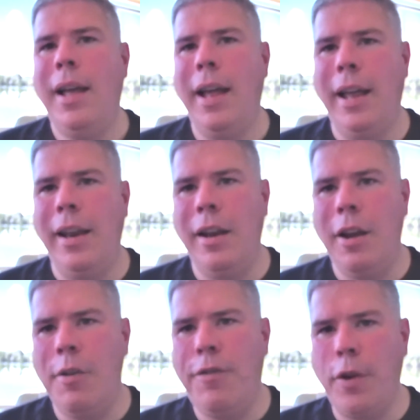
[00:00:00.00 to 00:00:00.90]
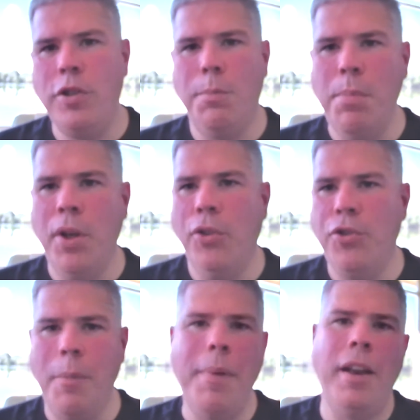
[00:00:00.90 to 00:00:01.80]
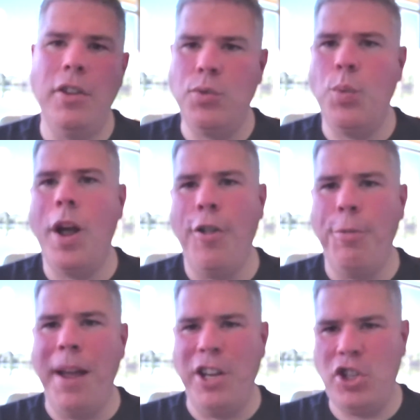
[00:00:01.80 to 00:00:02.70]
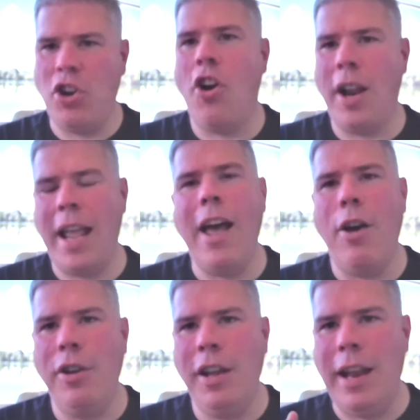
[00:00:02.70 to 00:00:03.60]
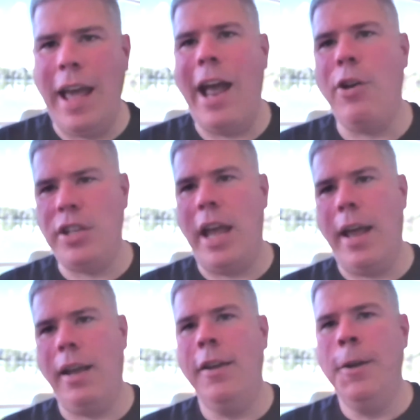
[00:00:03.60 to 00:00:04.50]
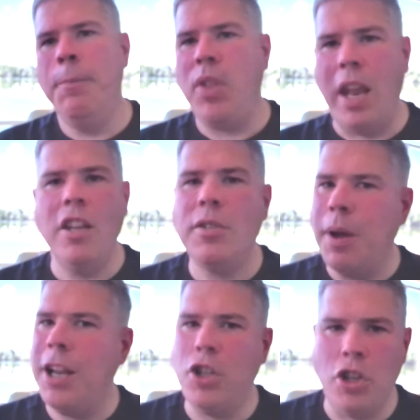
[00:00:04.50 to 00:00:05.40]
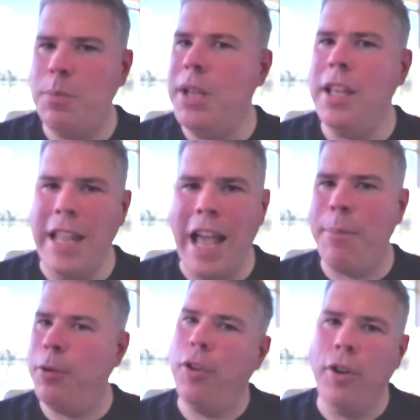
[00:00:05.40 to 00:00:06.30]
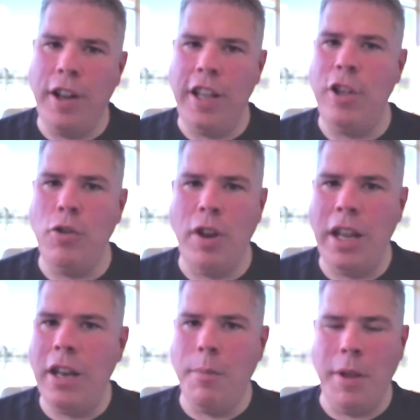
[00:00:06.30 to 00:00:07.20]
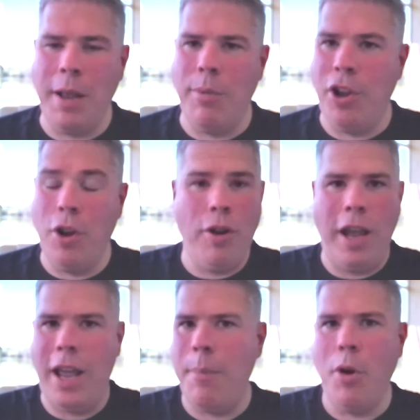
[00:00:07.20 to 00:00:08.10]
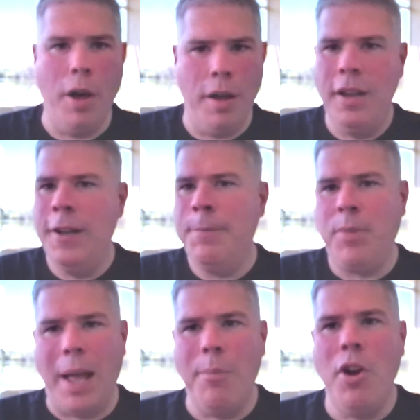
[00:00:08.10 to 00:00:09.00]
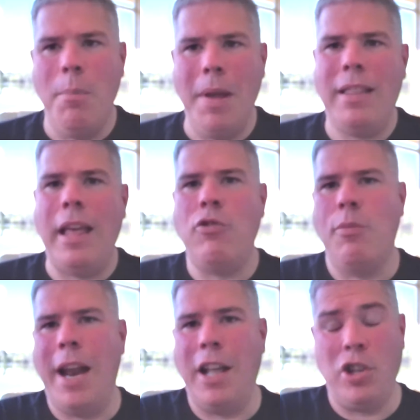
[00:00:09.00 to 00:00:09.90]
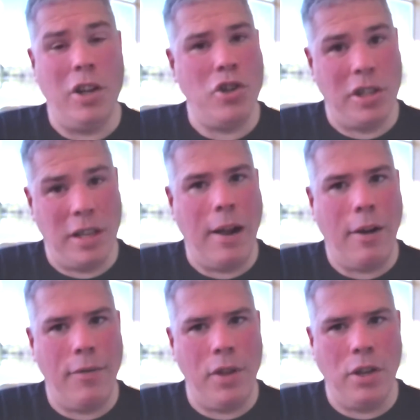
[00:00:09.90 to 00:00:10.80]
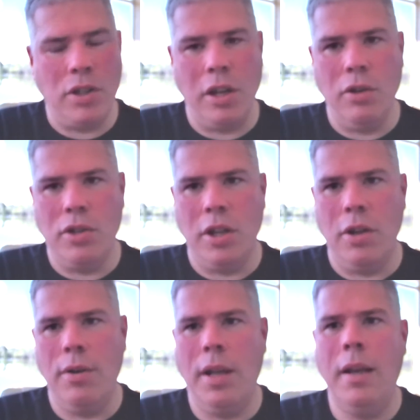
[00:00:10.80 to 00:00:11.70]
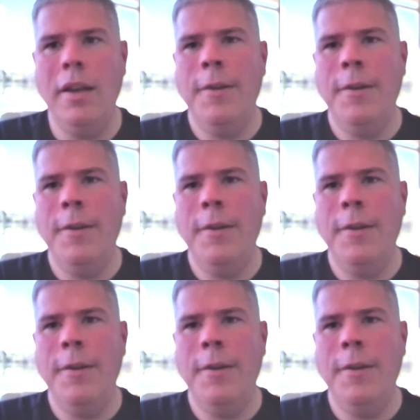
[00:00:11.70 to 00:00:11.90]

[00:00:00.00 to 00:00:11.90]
And folks build tremendous wealth by starting out in a house hack. And this might just be the opportunity you need to be able to go, okay, I'm gonna make that dramatic change because I now have the excuse to do it,